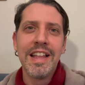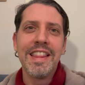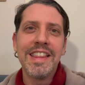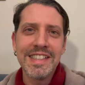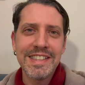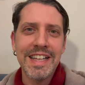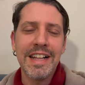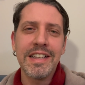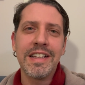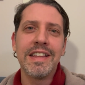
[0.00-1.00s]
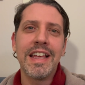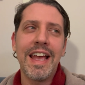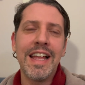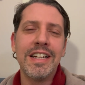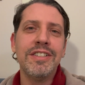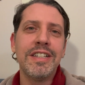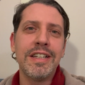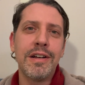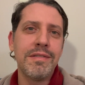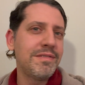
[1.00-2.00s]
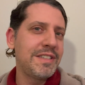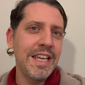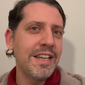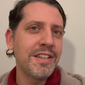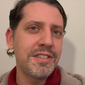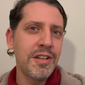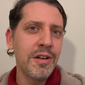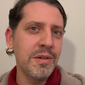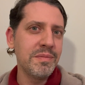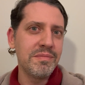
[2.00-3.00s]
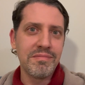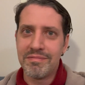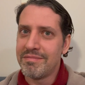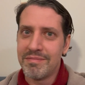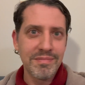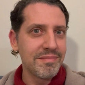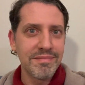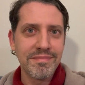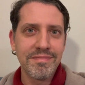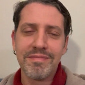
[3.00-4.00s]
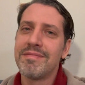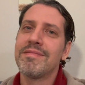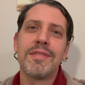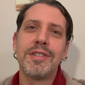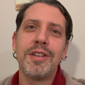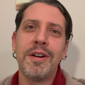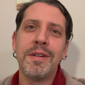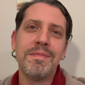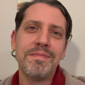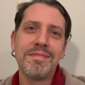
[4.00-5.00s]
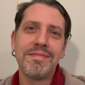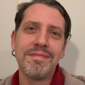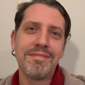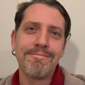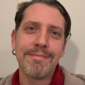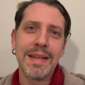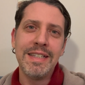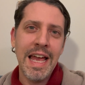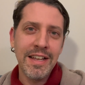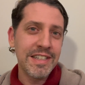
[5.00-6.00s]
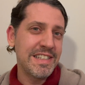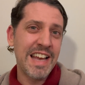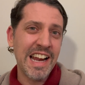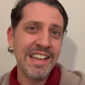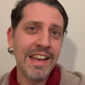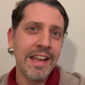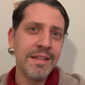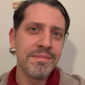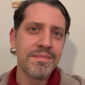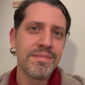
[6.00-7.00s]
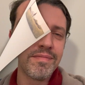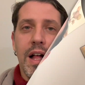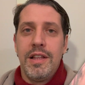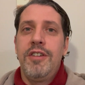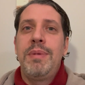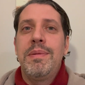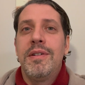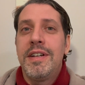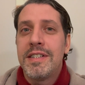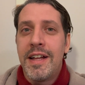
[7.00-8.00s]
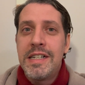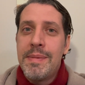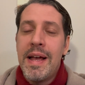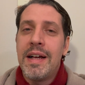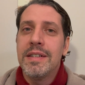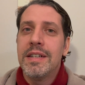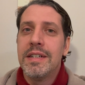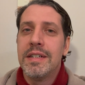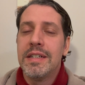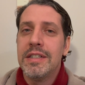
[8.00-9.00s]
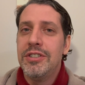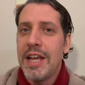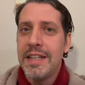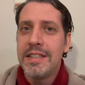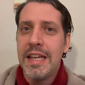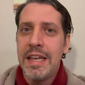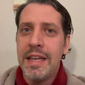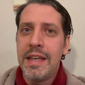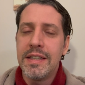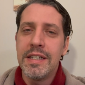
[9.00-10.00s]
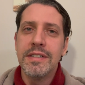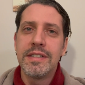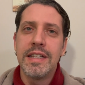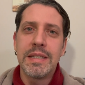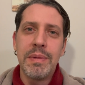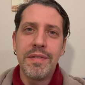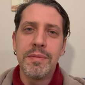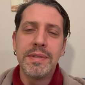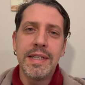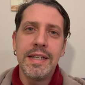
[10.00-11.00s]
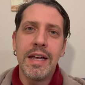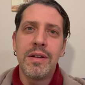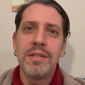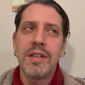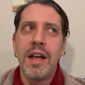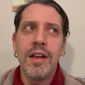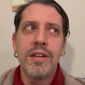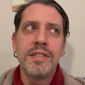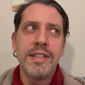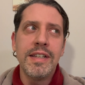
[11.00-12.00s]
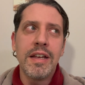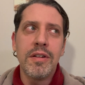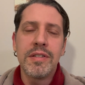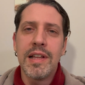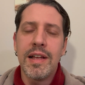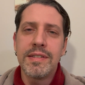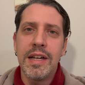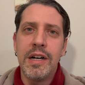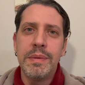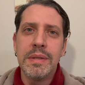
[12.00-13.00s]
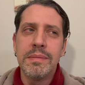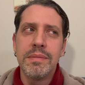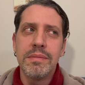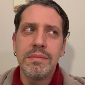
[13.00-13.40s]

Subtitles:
the stallion, the energy of Tina Snow. So, yeah, she's stagnating. A lot of people are excited about JT since the split from City Girls. I heard City Girls' last album